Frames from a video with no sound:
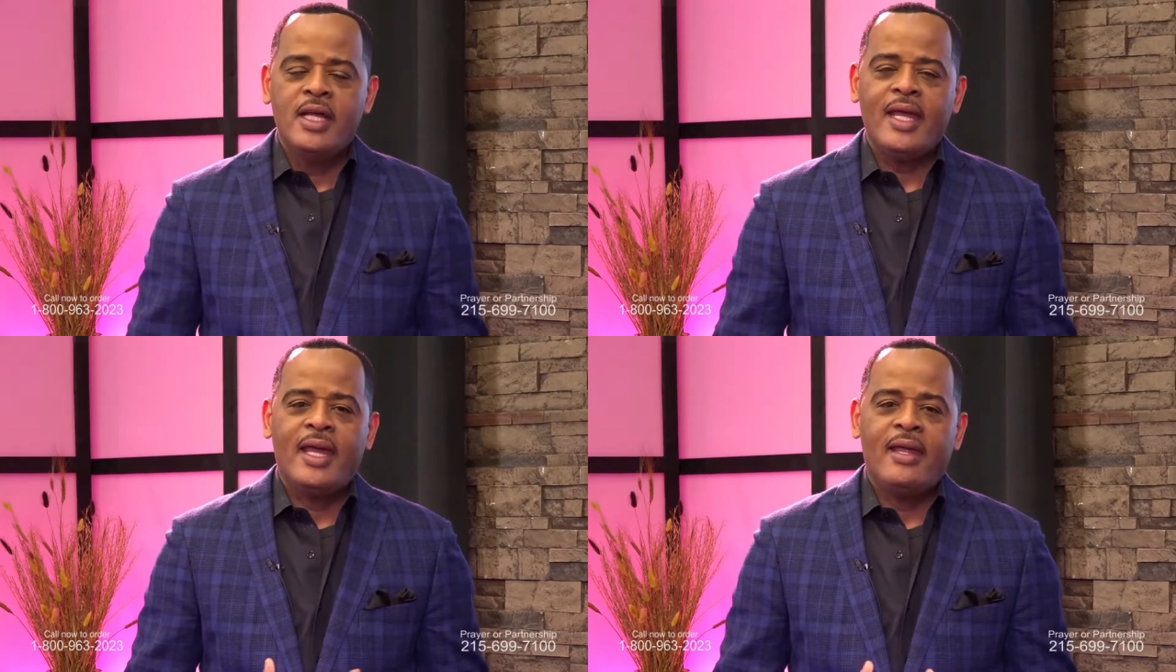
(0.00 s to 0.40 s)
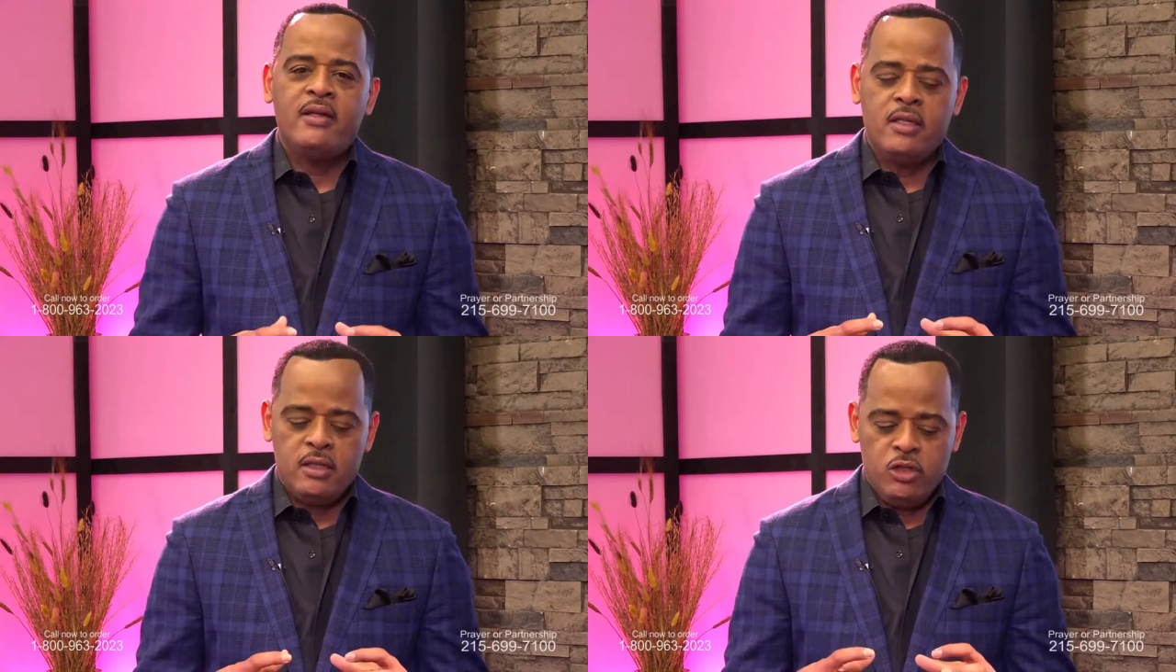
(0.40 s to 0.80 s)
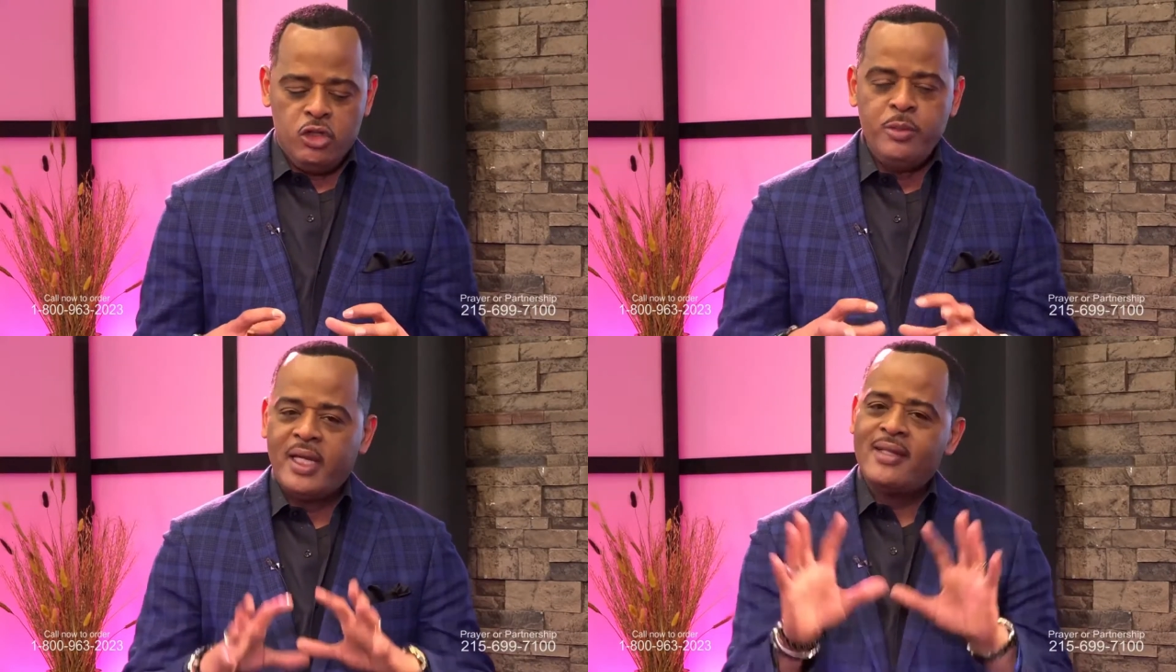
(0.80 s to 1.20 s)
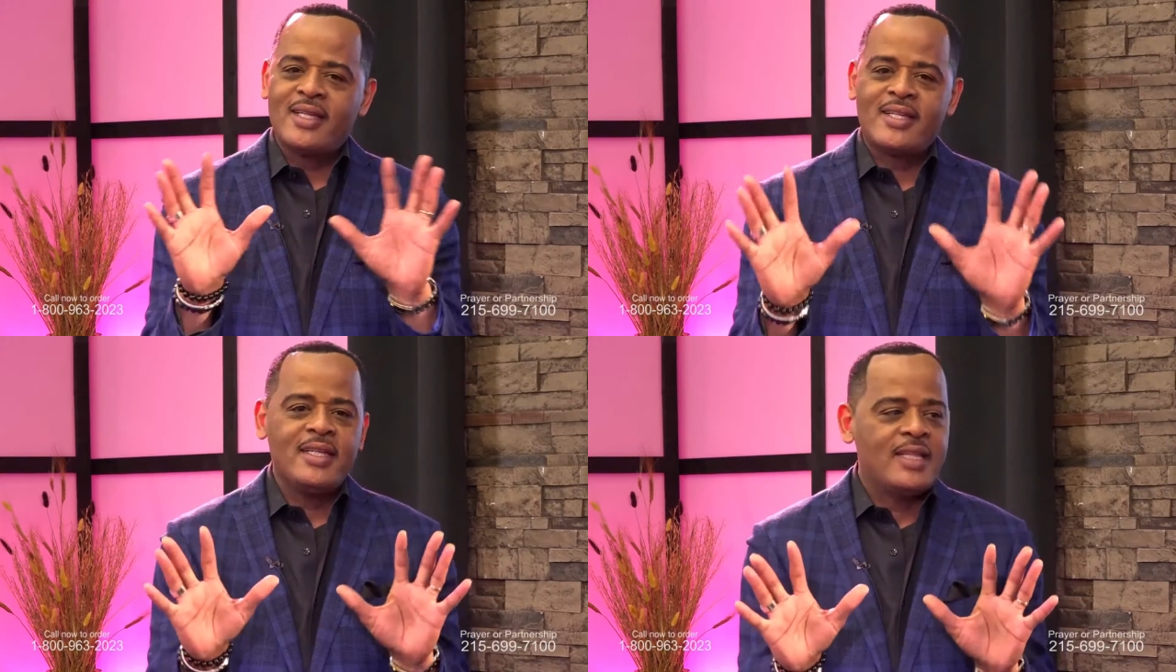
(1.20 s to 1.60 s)
and you begin to
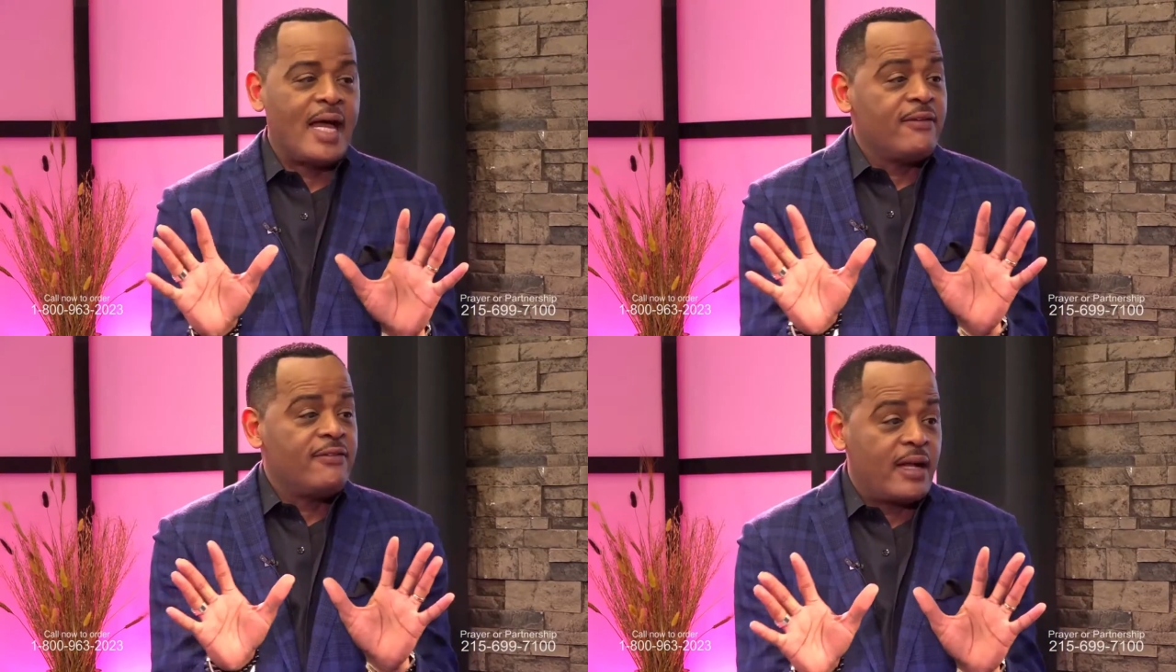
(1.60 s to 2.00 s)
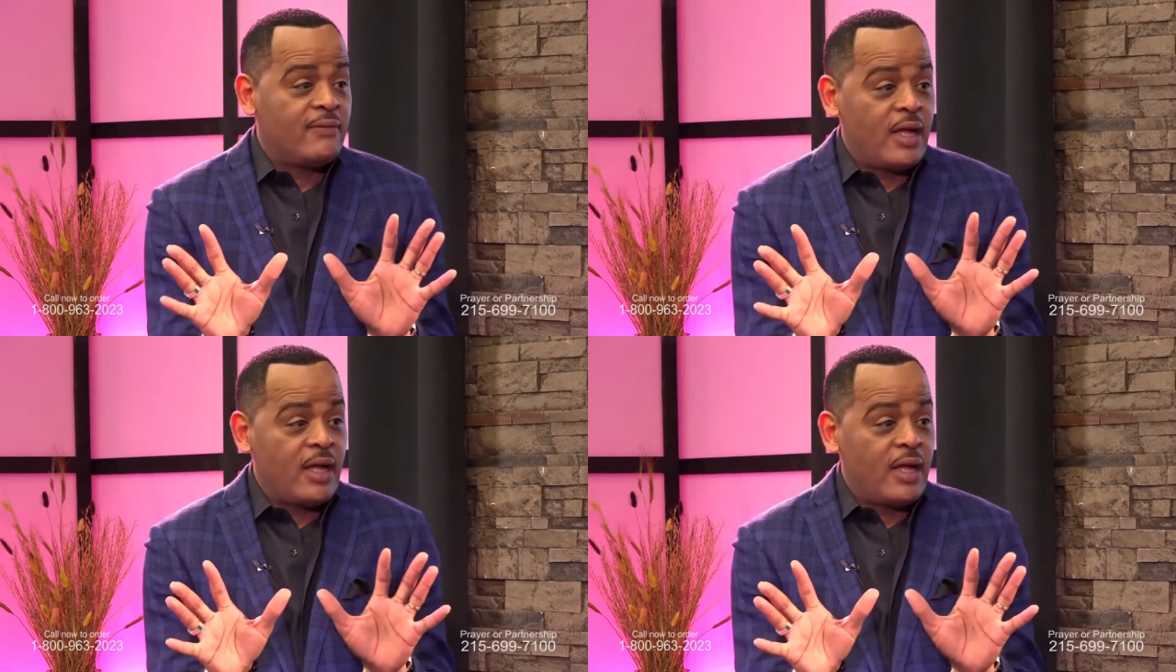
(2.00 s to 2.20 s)
see life out